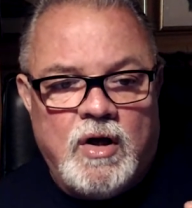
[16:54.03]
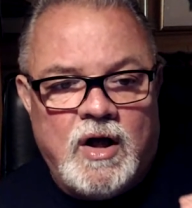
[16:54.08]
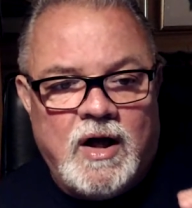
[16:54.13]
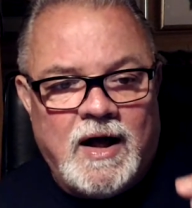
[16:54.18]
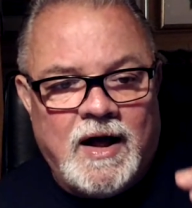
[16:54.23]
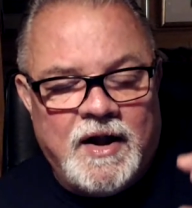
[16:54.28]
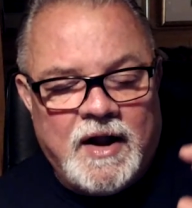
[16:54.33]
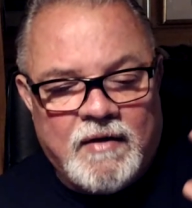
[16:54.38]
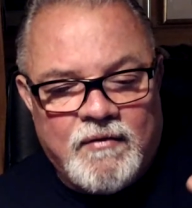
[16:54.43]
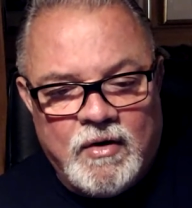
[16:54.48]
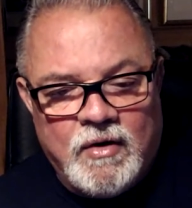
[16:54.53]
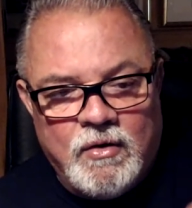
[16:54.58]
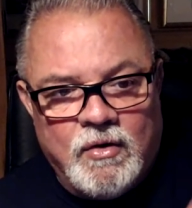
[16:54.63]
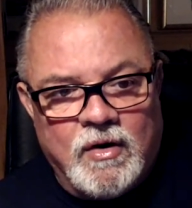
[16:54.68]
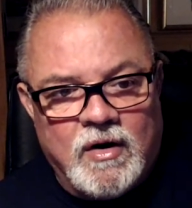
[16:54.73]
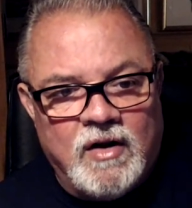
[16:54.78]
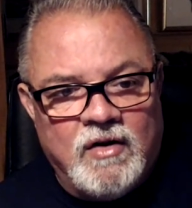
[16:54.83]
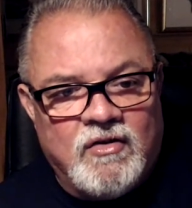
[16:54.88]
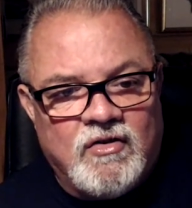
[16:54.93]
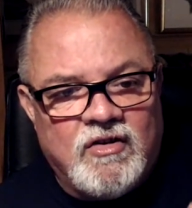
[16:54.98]
and have a
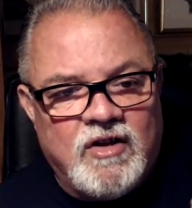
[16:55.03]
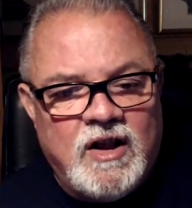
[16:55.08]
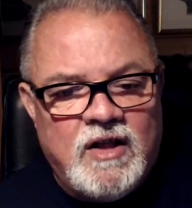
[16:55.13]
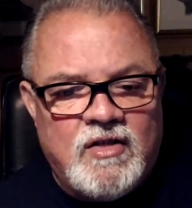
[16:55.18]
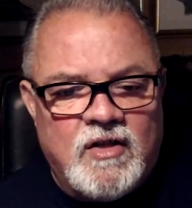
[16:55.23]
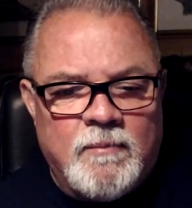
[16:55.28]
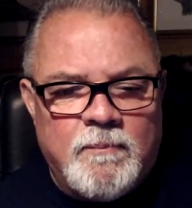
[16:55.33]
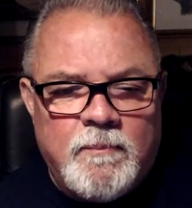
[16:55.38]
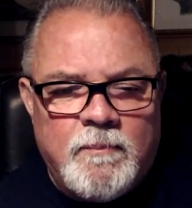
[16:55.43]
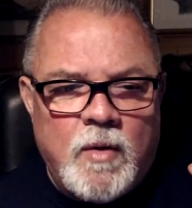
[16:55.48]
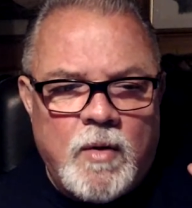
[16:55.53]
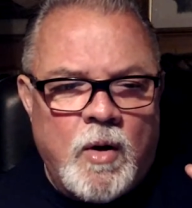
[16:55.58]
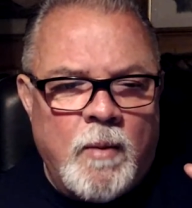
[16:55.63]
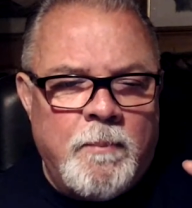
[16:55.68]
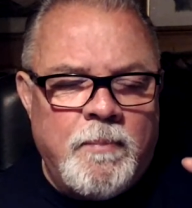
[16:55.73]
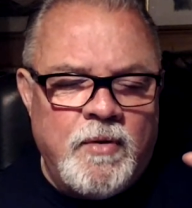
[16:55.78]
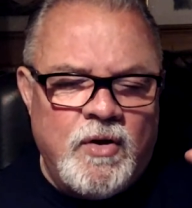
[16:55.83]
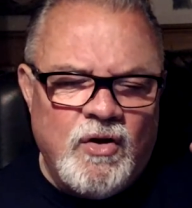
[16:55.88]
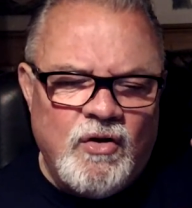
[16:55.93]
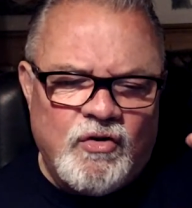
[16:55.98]
look and see the
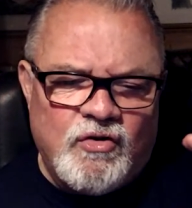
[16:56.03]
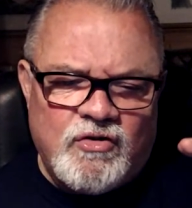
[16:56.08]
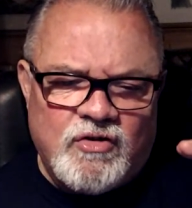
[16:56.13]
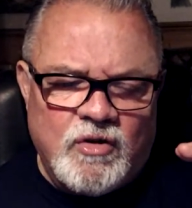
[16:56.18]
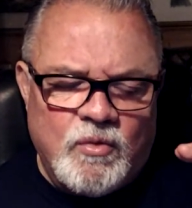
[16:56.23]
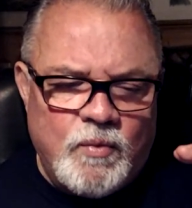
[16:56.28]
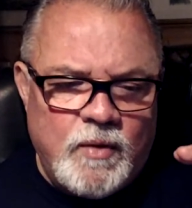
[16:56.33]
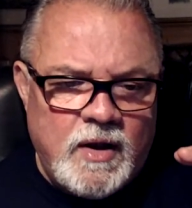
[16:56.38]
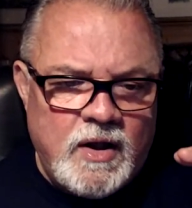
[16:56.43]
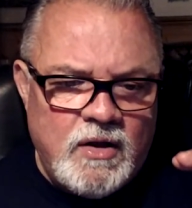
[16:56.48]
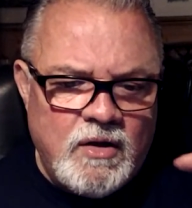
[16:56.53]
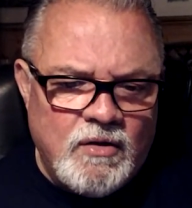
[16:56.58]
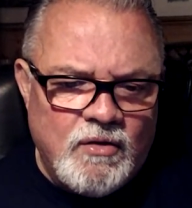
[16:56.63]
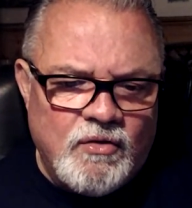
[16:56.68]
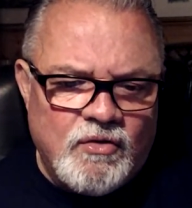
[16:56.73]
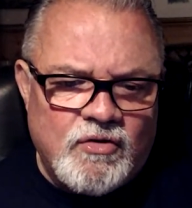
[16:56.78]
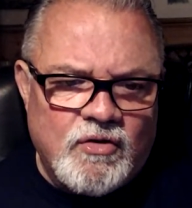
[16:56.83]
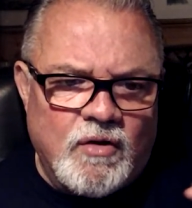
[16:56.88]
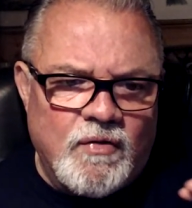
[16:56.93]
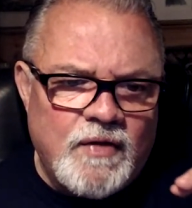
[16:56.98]
abuse that we
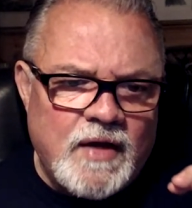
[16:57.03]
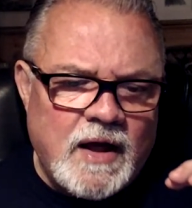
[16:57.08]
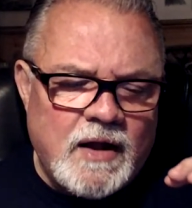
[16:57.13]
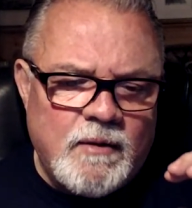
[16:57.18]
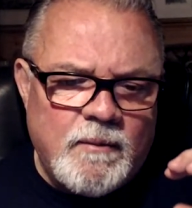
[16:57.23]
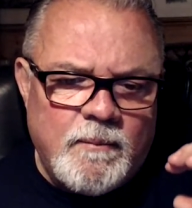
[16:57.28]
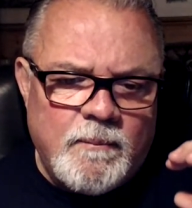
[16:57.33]
used on that